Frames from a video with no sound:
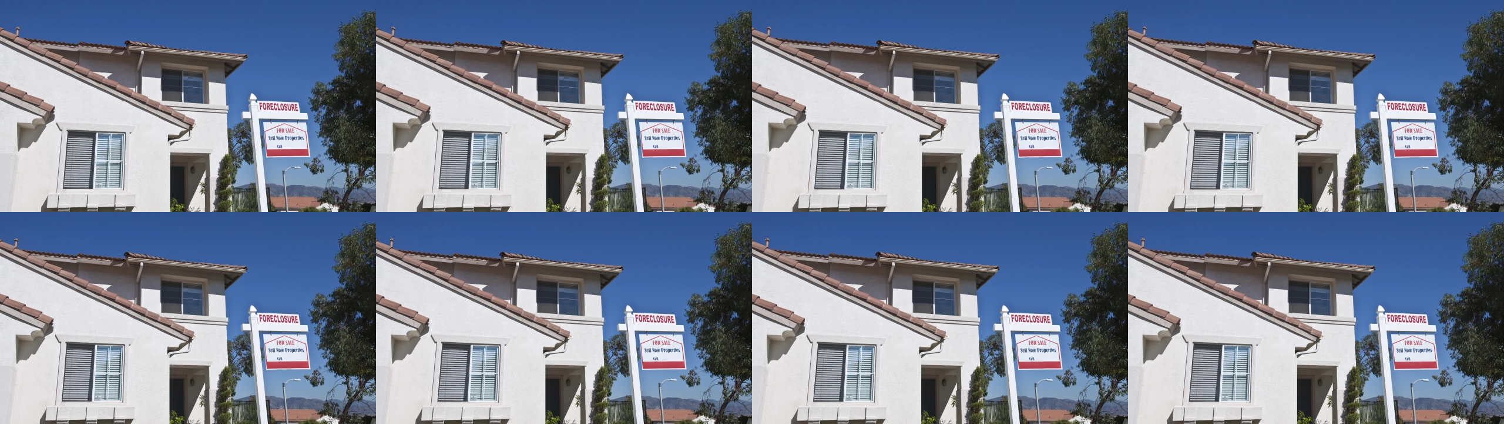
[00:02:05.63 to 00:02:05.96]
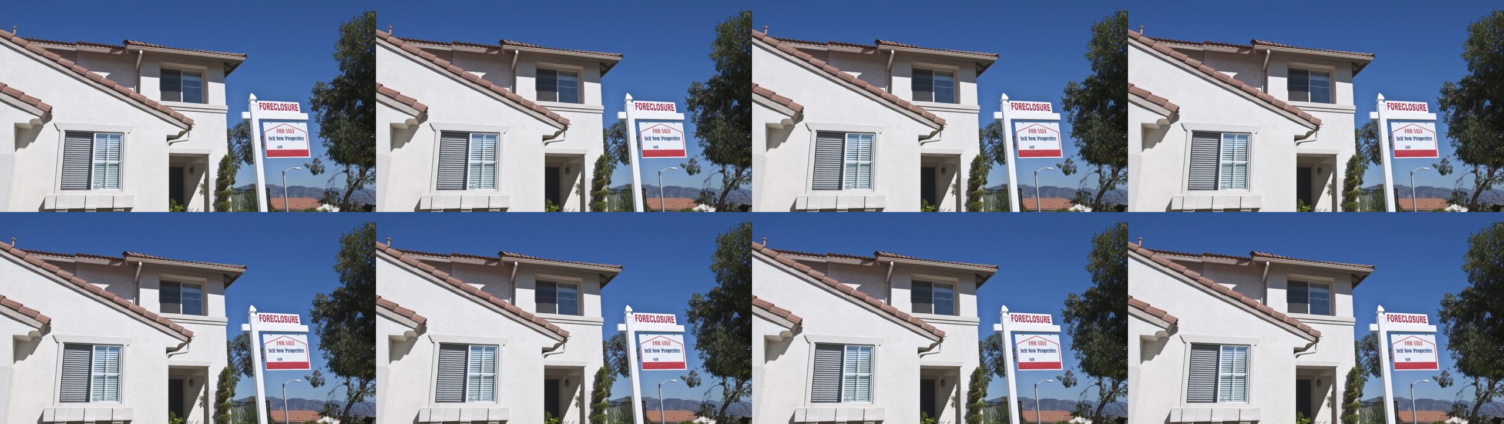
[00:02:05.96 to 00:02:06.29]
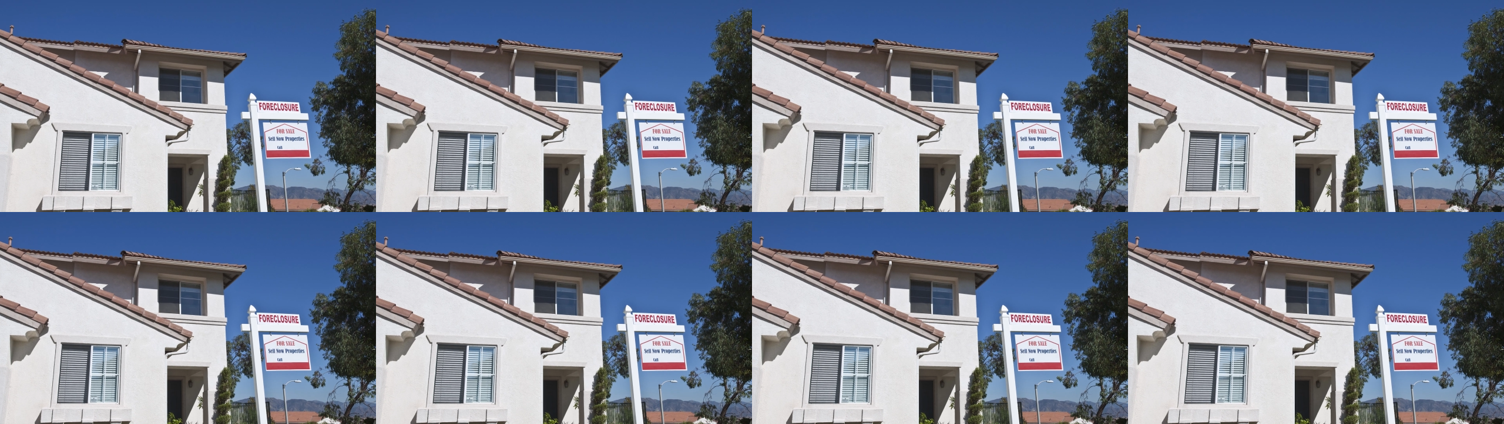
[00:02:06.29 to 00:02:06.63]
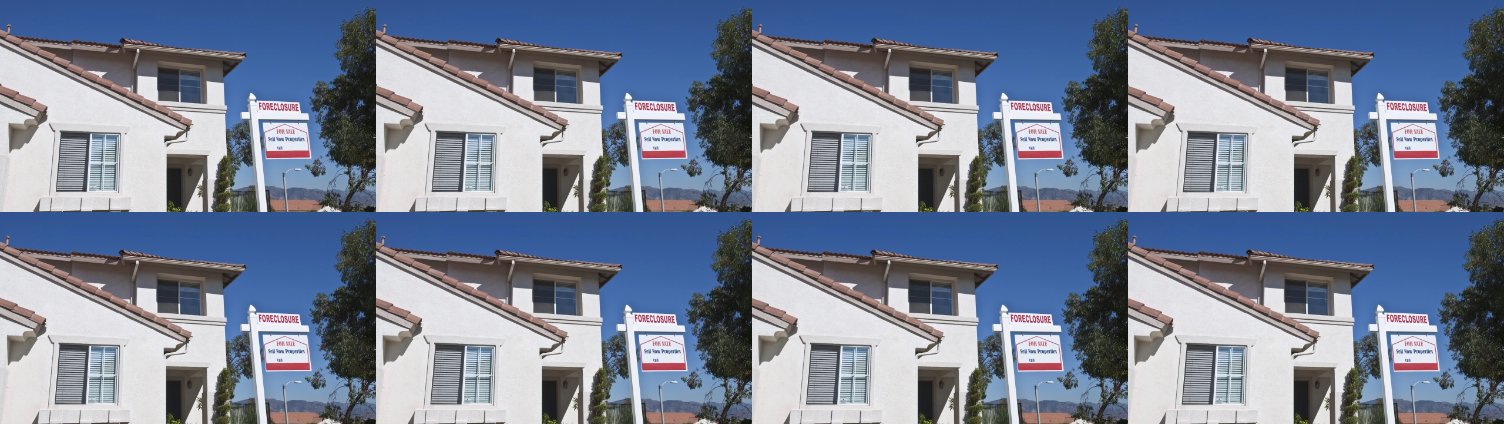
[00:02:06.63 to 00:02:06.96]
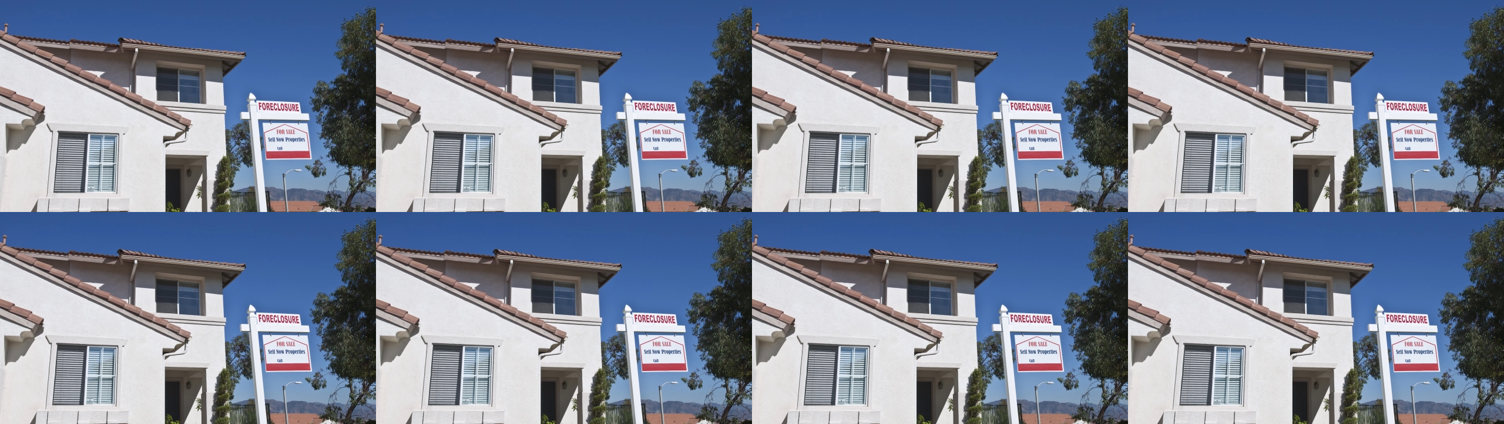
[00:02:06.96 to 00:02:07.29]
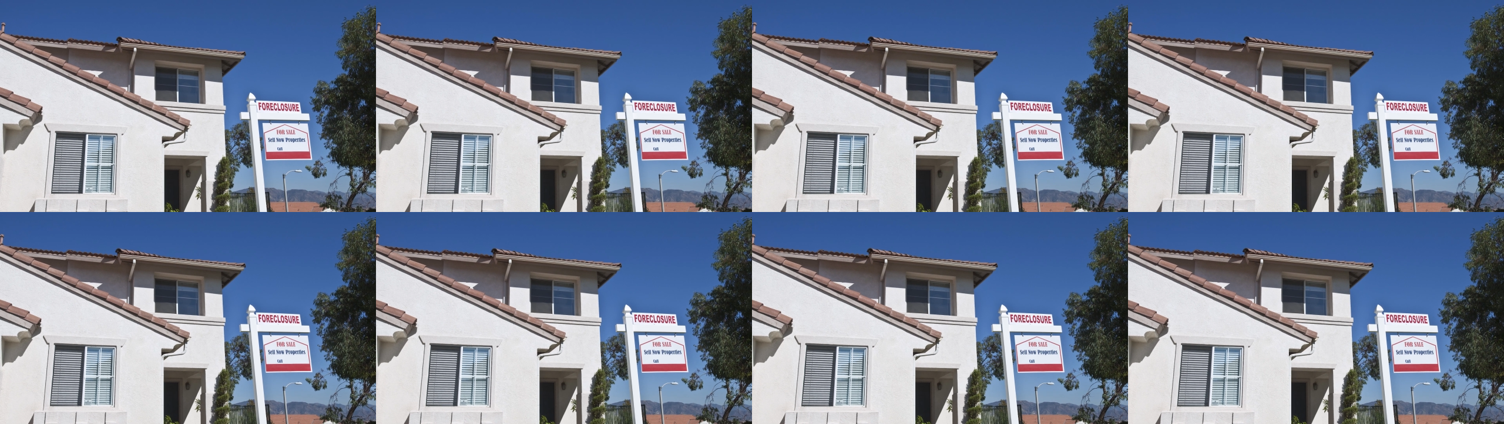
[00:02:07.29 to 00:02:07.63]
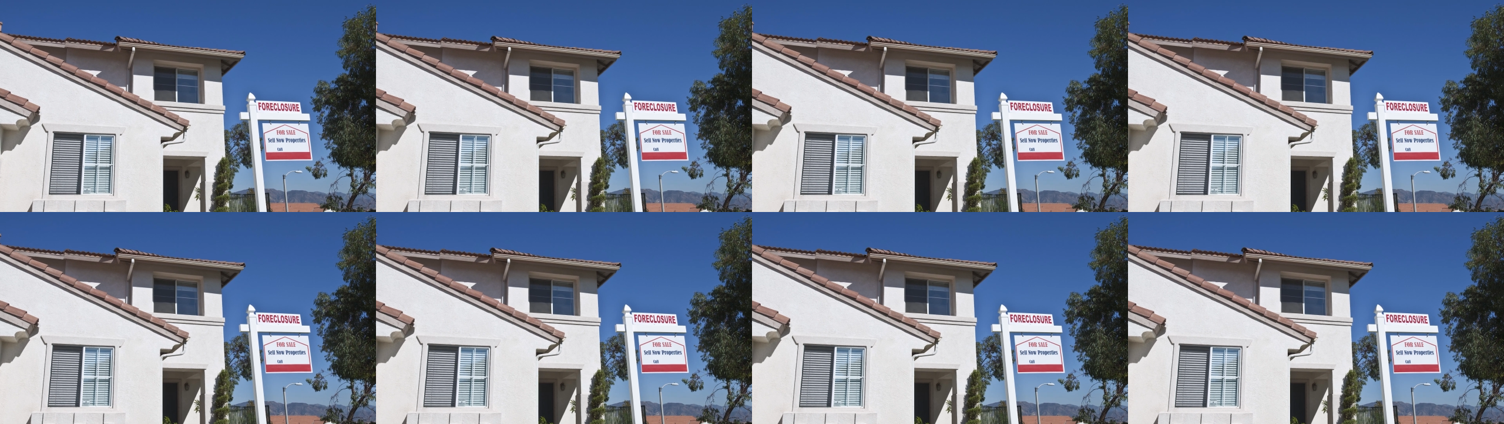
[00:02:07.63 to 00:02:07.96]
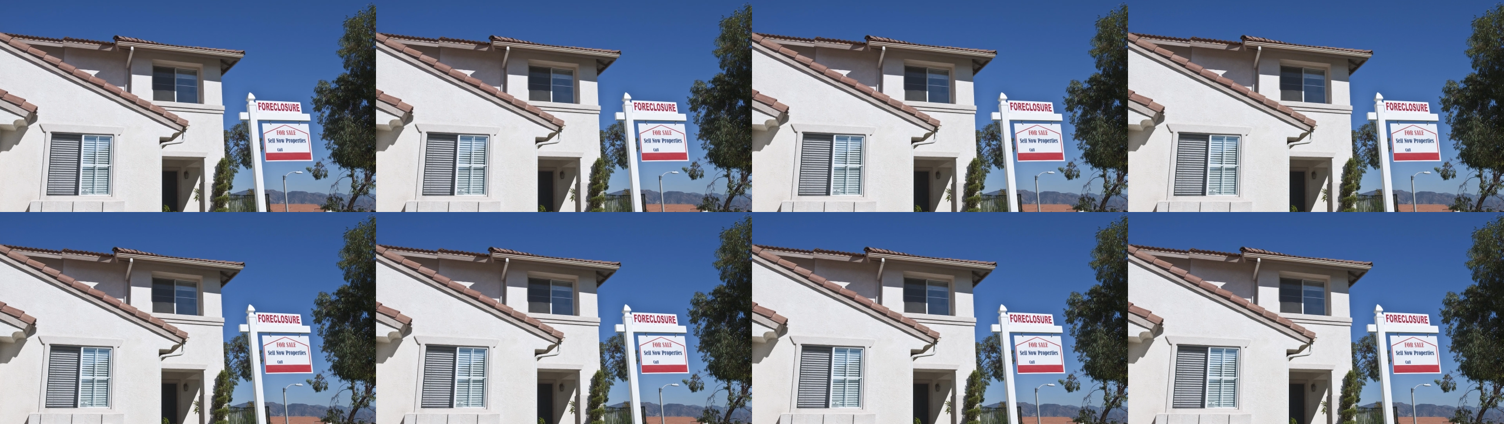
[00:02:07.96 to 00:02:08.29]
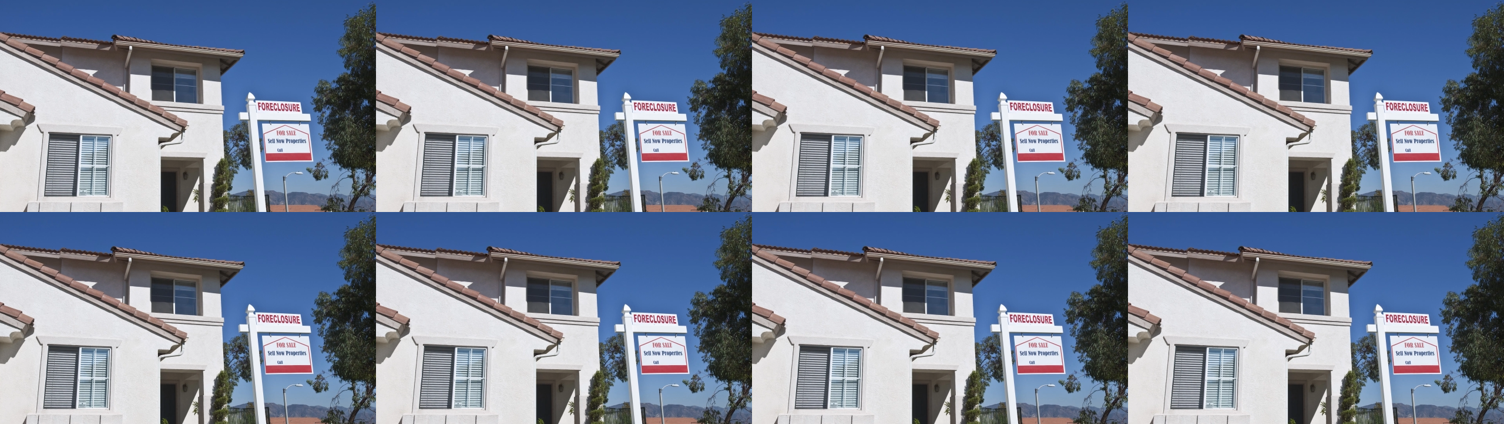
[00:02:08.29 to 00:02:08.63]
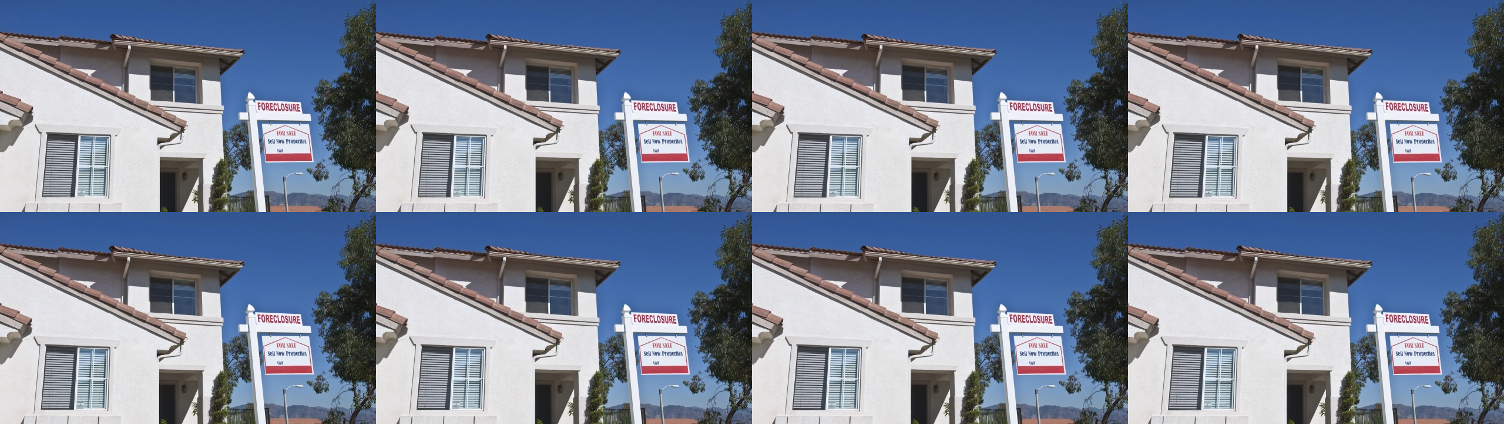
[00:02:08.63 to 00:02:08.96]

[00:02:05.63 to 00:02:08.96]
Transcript: (no speaker visible)